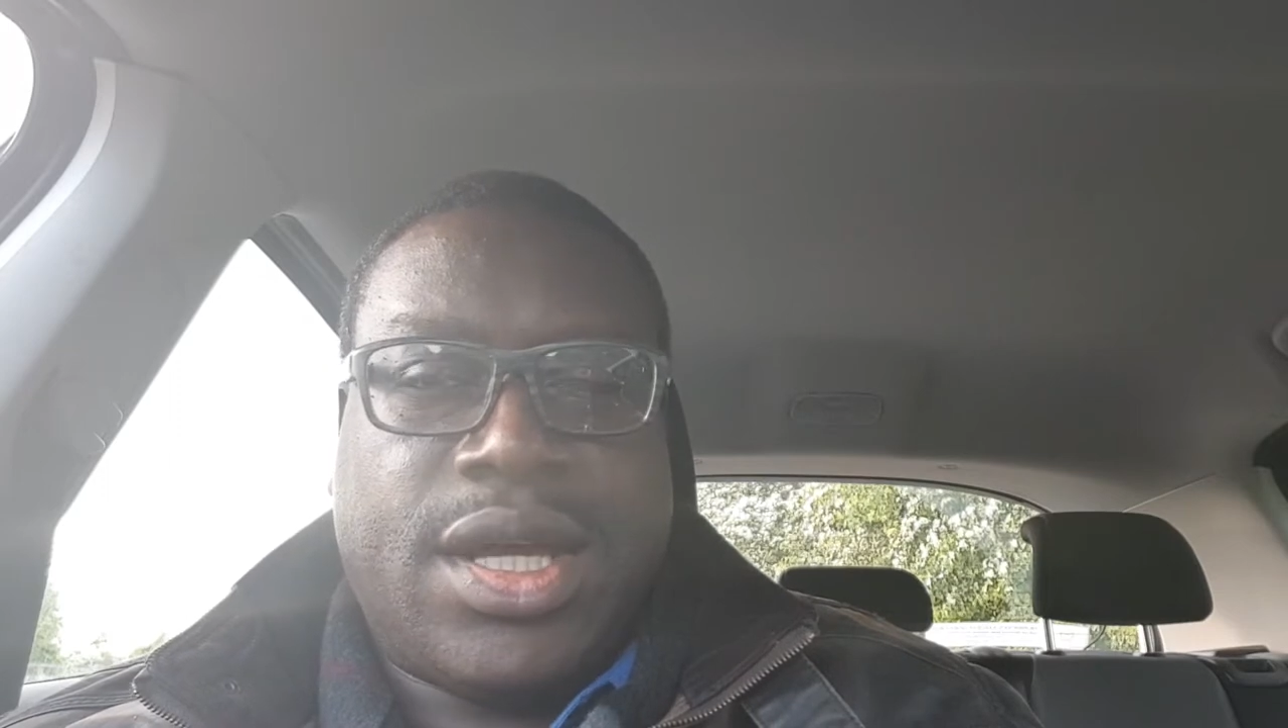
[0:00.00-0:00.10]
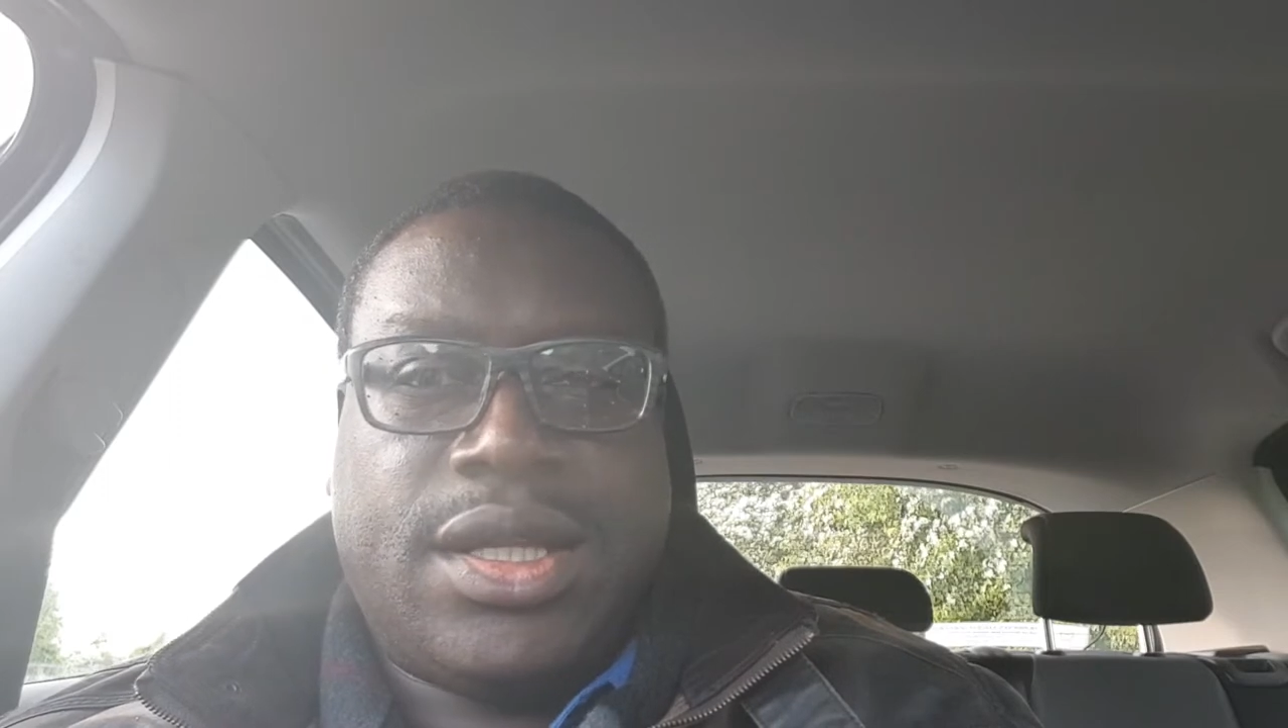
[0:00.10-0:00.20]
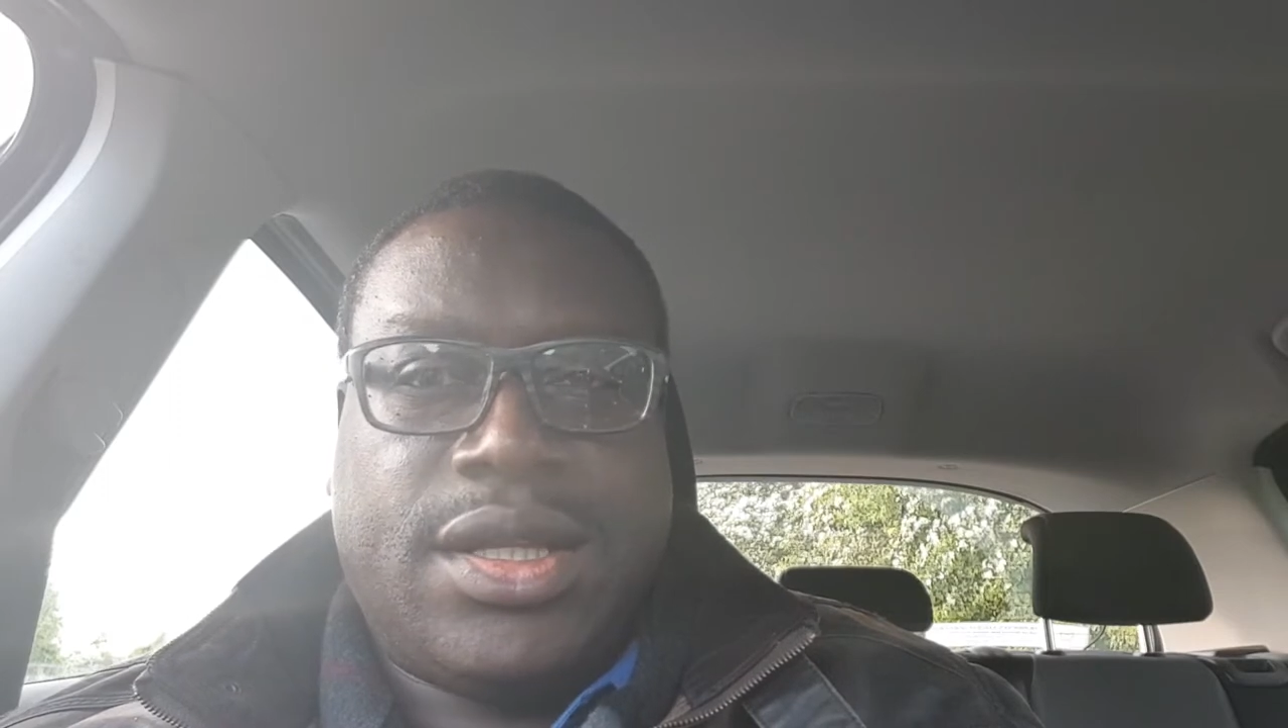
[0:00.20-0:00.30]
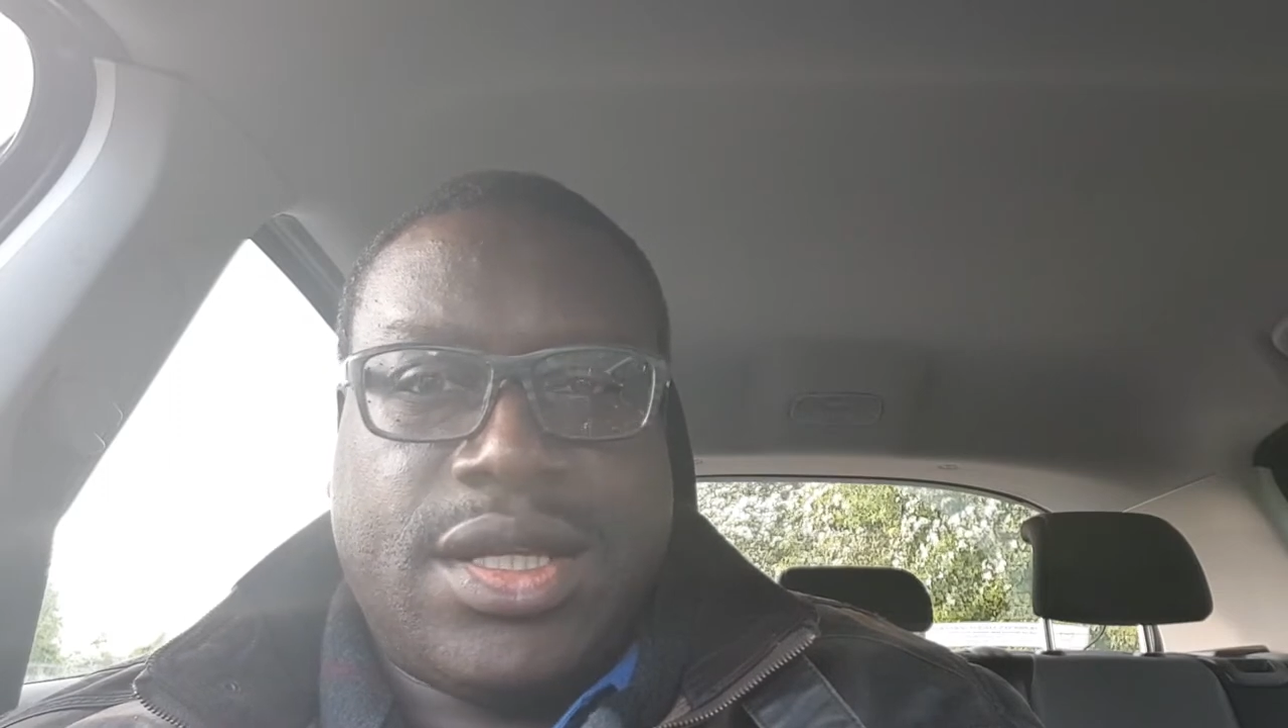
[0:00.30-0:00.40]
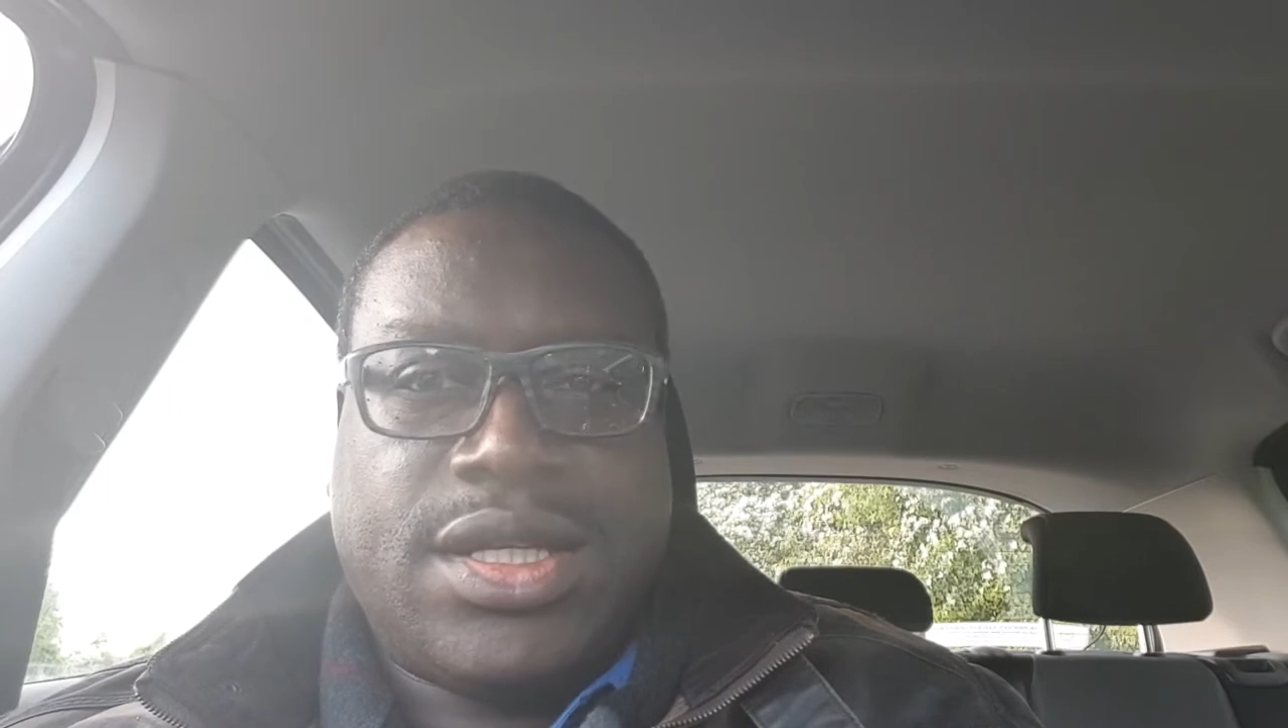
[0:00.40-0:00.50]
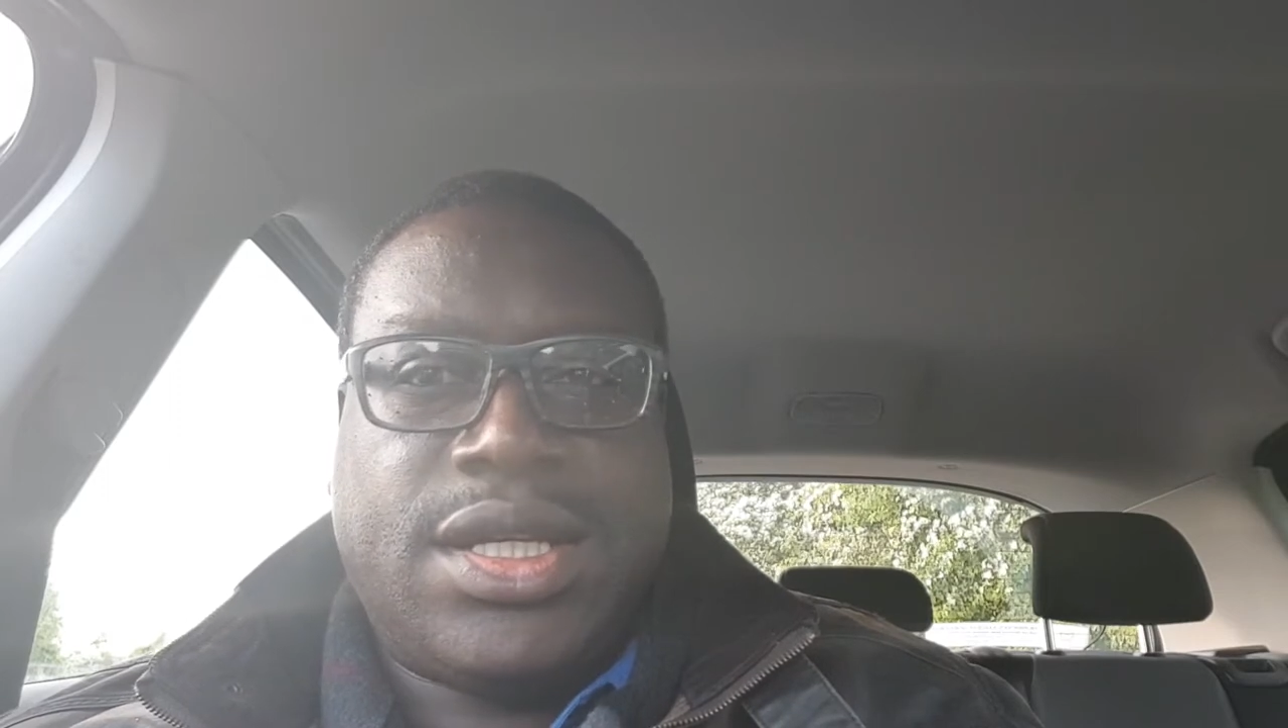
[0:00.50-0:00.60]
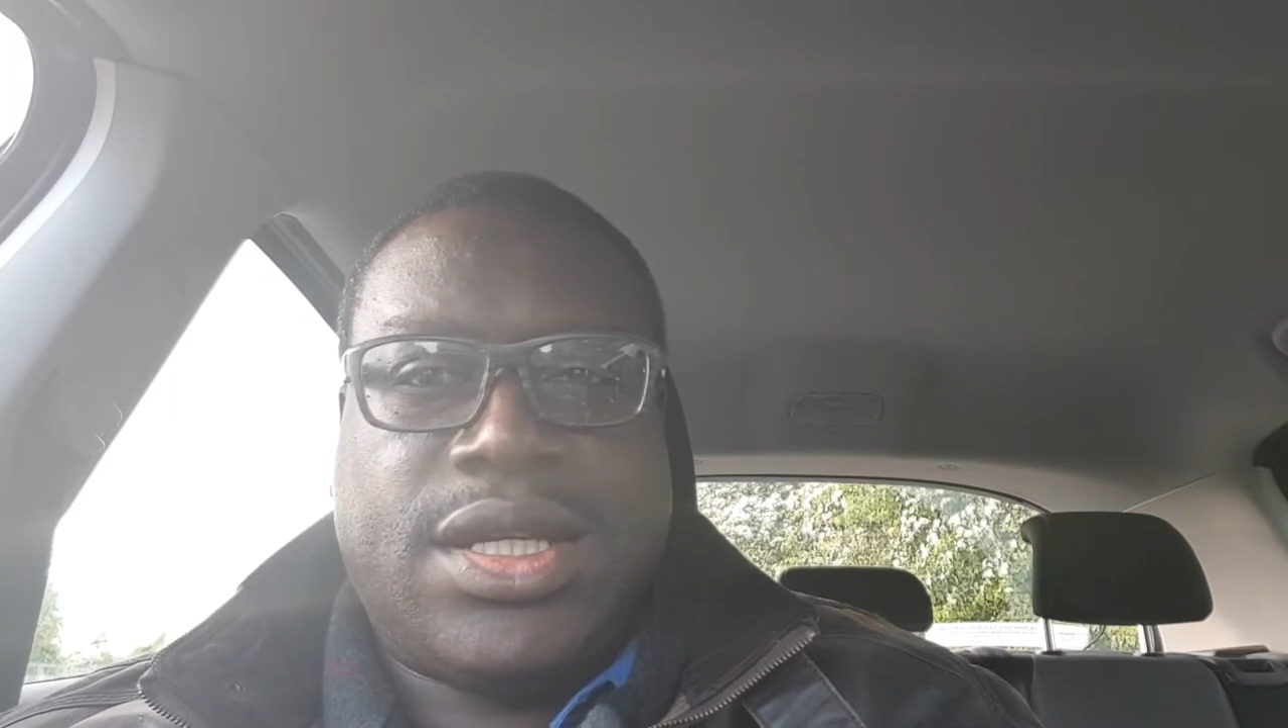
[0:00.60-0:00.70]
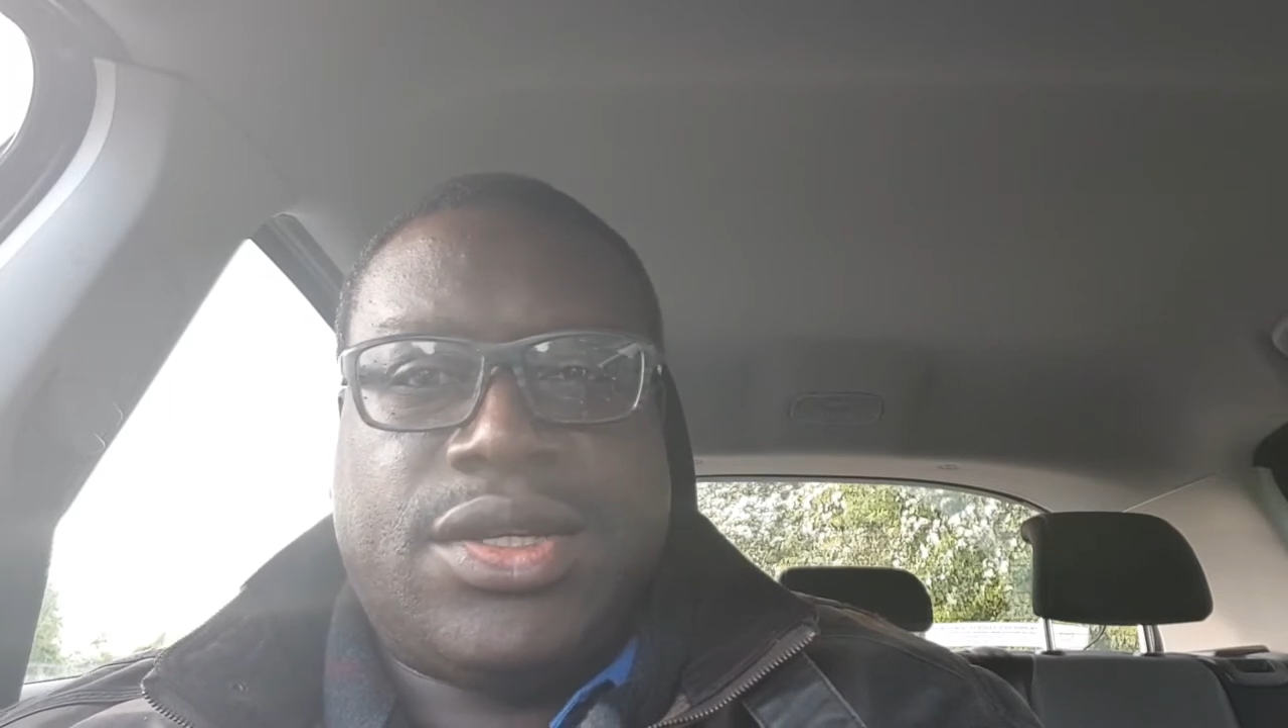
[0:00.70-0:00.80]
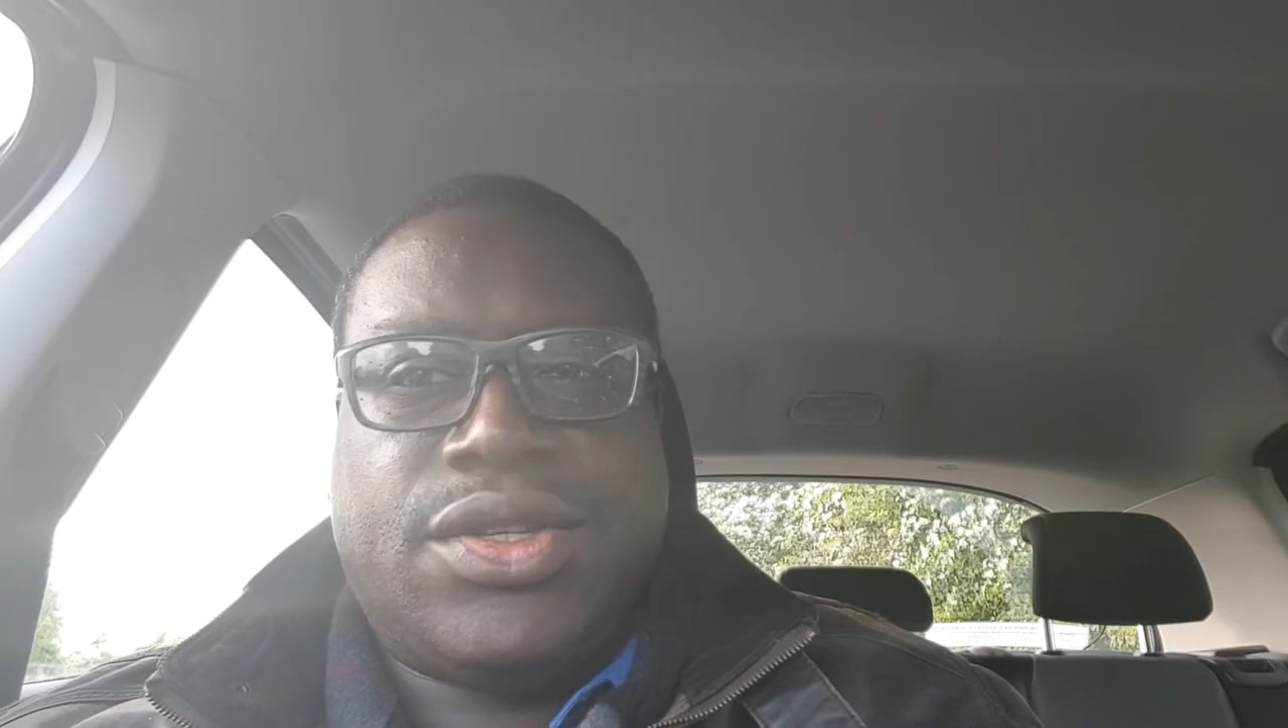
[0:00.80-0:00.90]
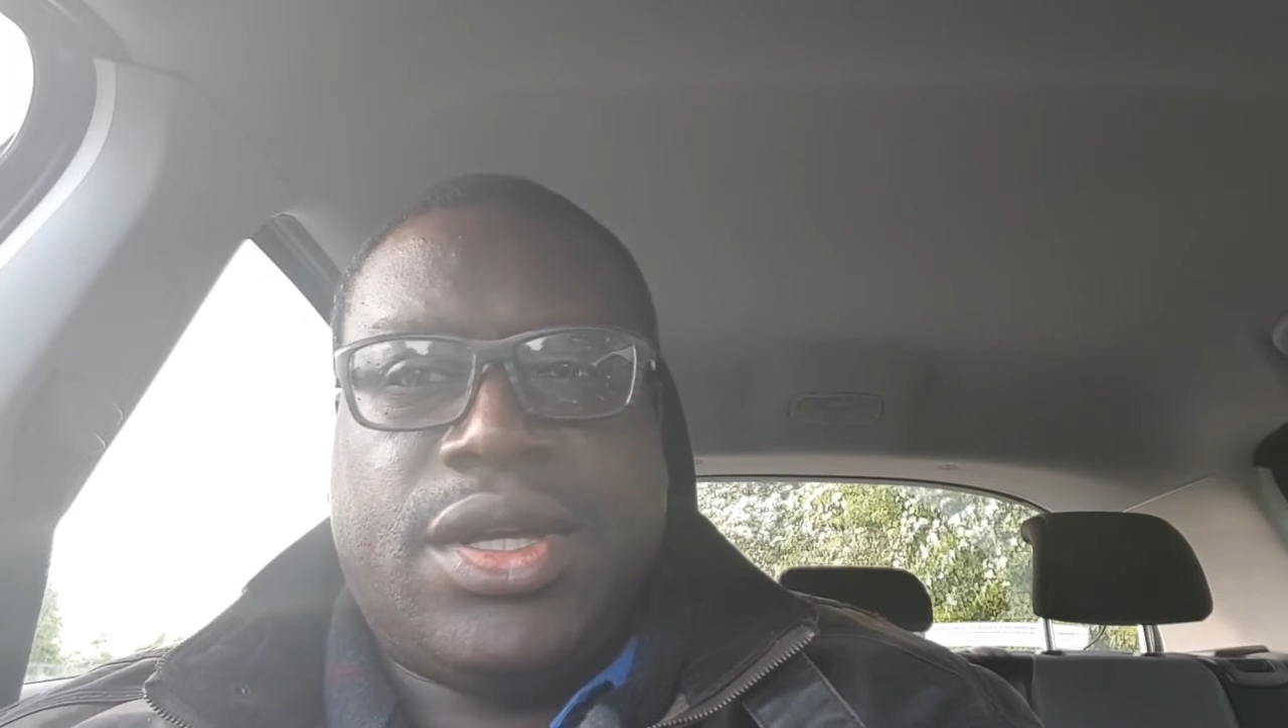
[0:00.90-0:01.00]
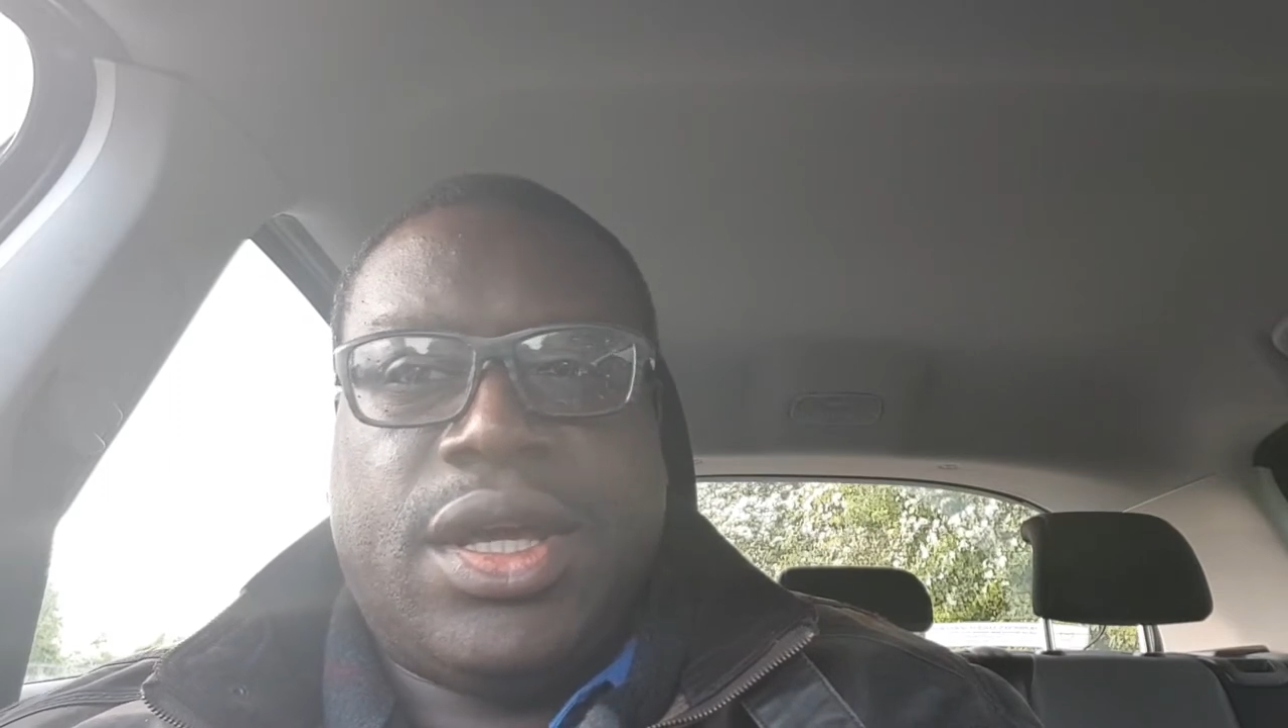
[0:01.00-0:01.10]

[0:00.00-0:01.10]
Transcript: and diseases